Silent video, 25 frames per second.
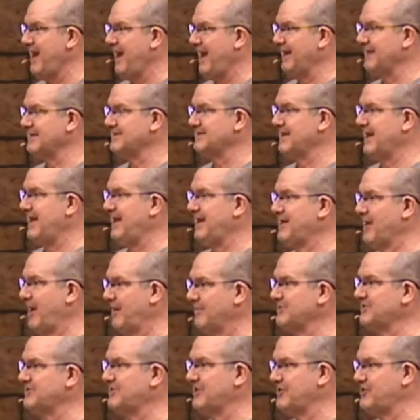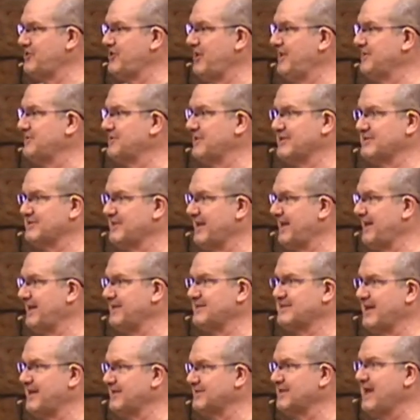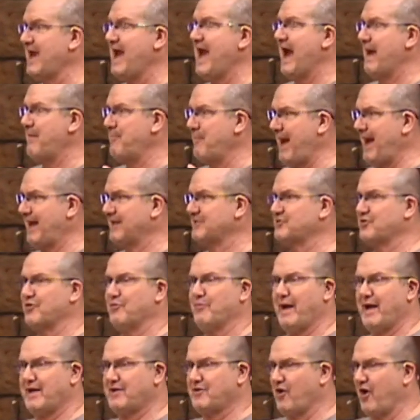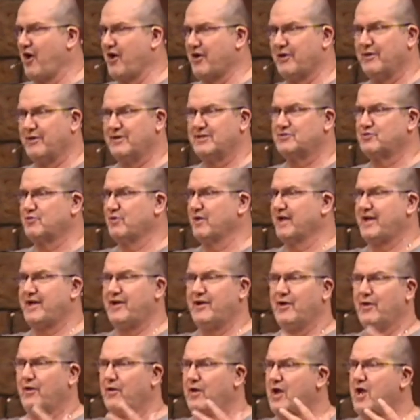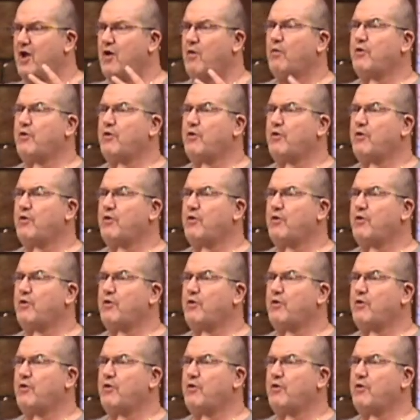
and he comes to Jesus, and he says, Master, my daughter is really ill.